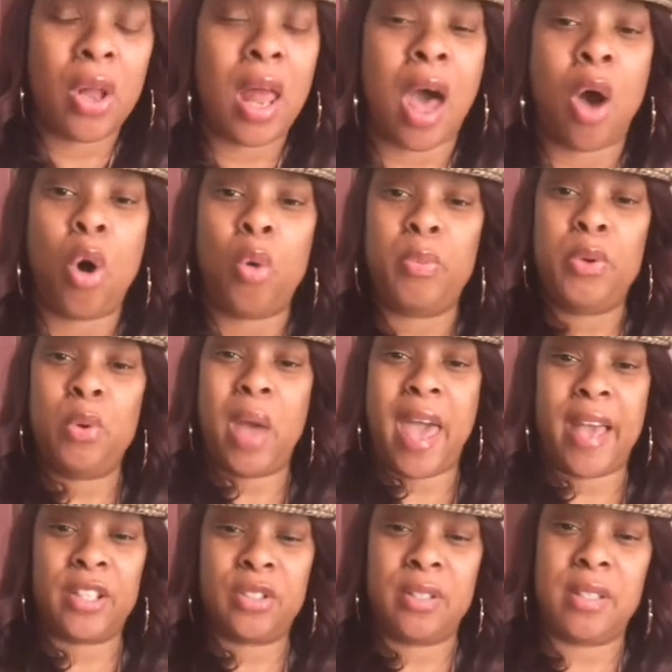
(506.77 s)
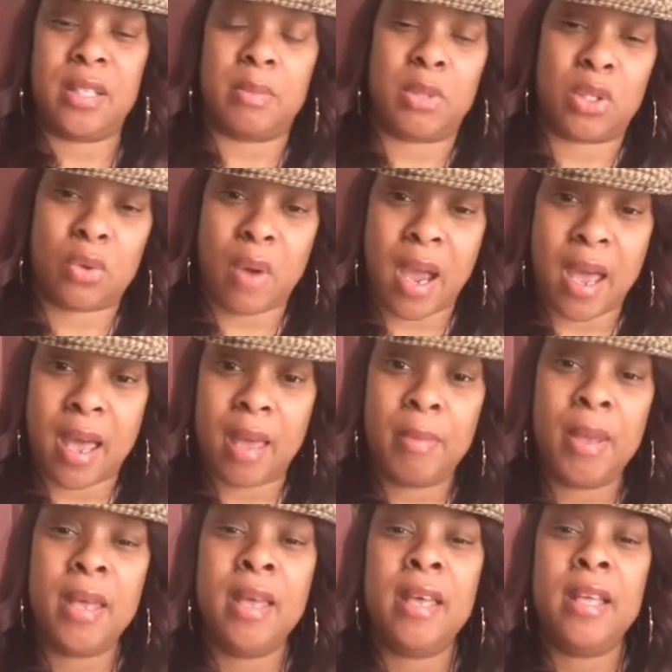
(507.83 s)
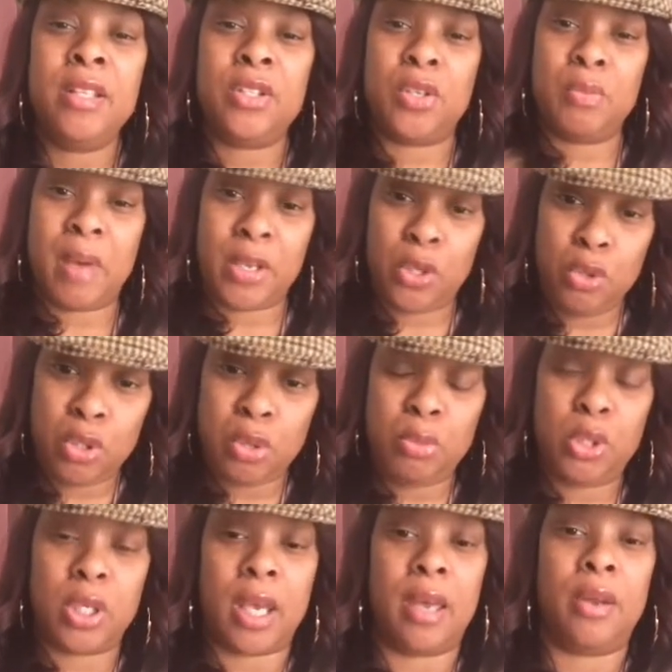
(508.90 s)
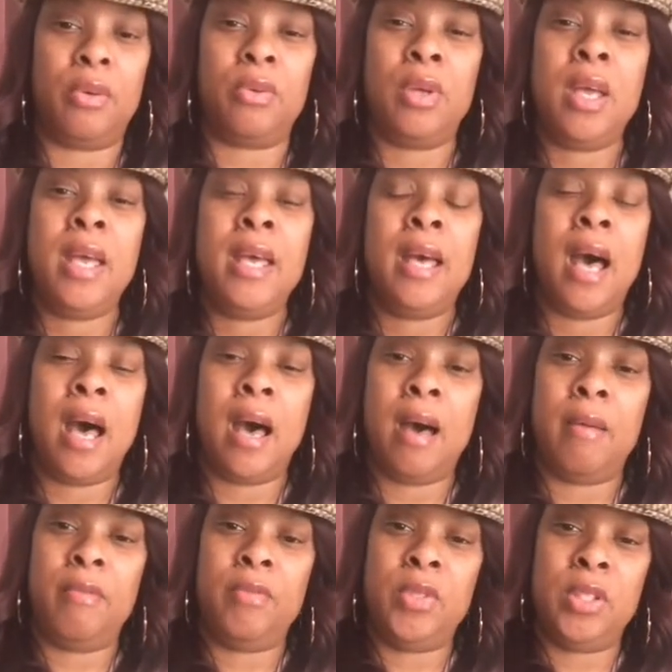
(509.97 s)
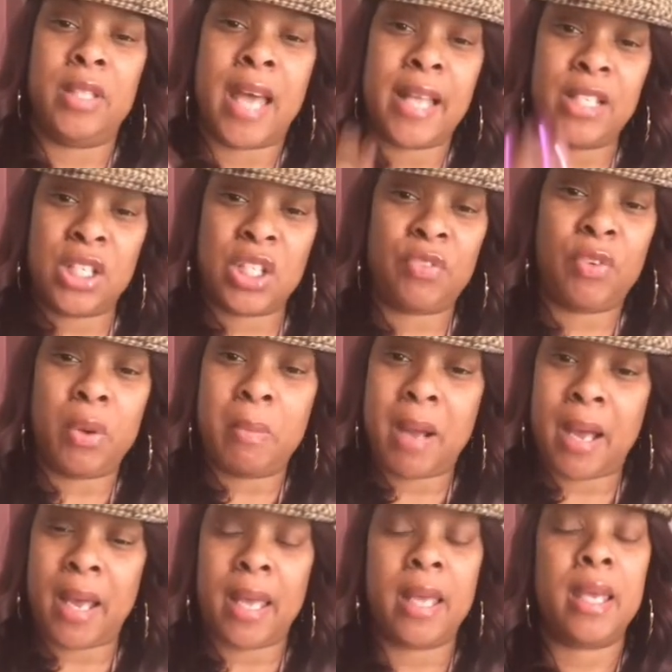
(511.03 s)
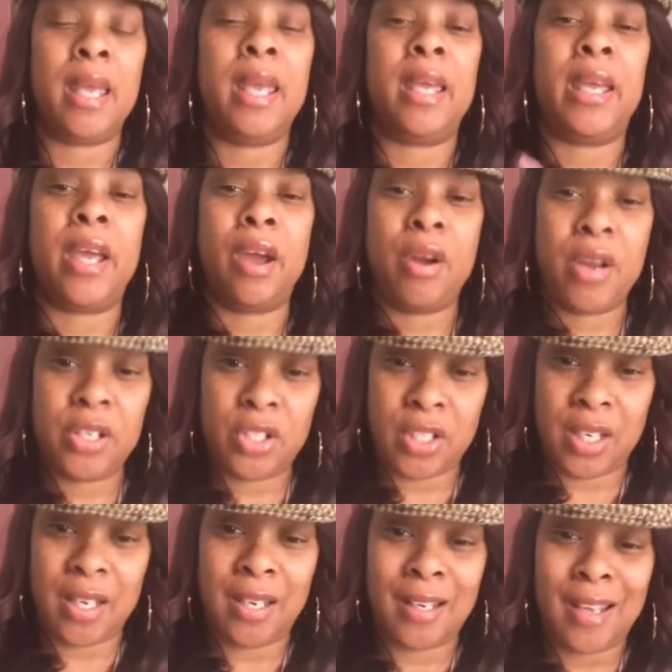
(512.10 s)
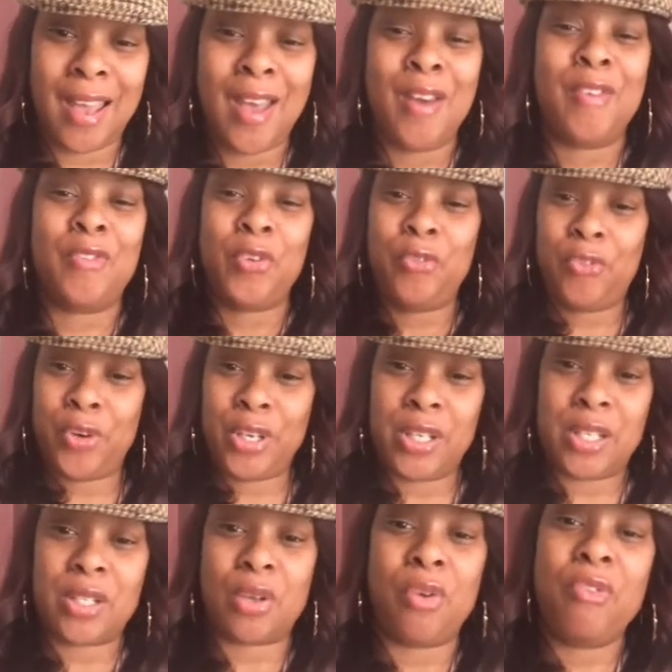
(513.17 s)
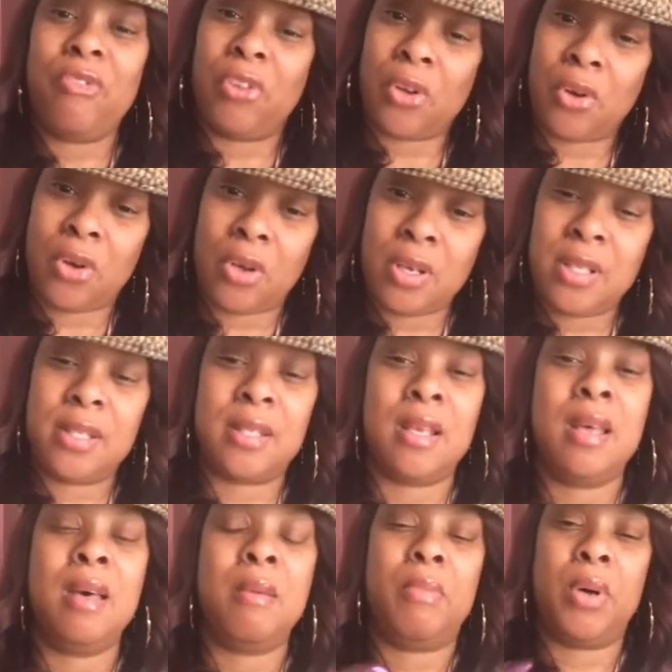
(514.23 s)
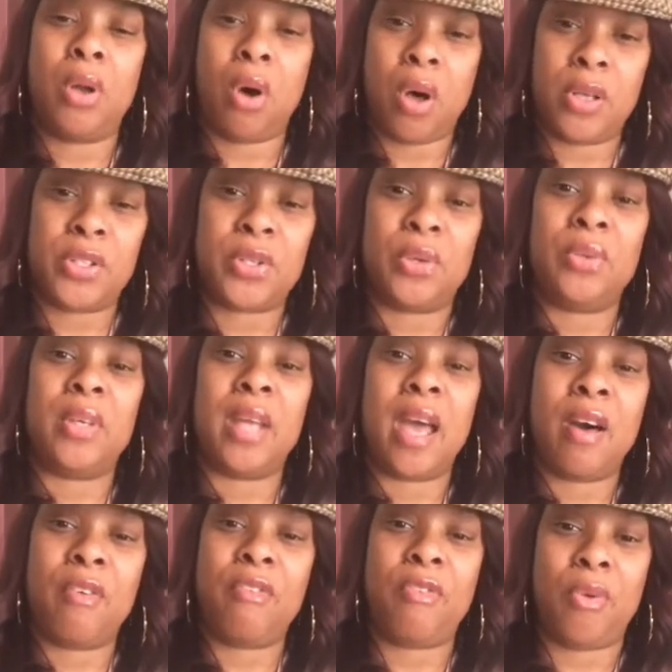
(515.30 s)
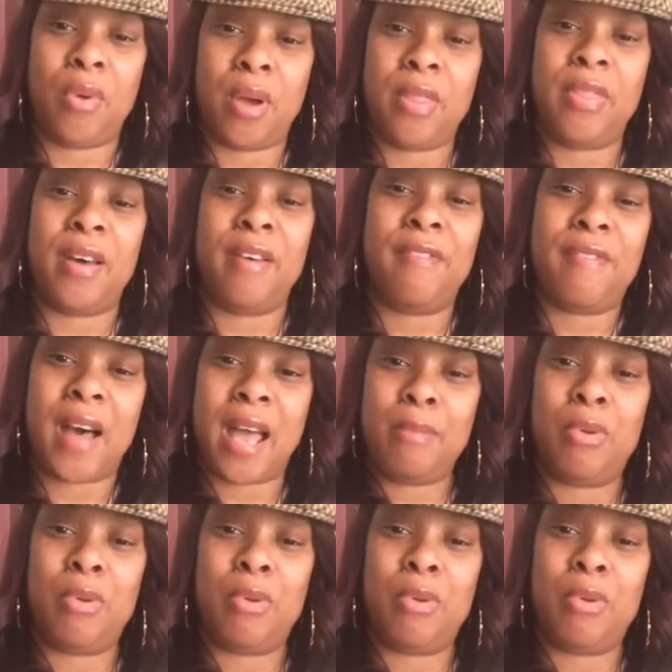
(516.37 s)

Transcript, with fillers: hope you actually subscribe to my YouTube channel, um, not just for my encouraging Food for Your Soul vlogs, but also now for the Fibro